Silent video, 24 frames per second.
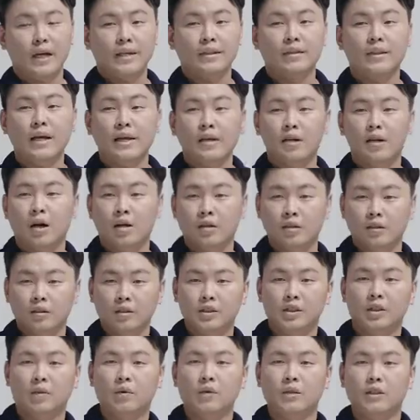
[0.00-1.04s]
And that
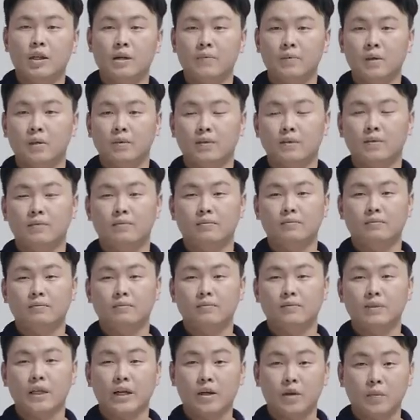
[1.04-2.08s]
concludes our demo.
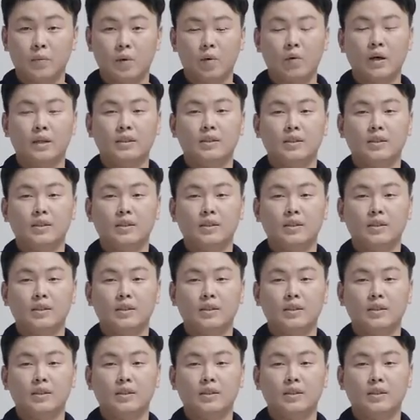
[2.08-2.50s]
Thank you for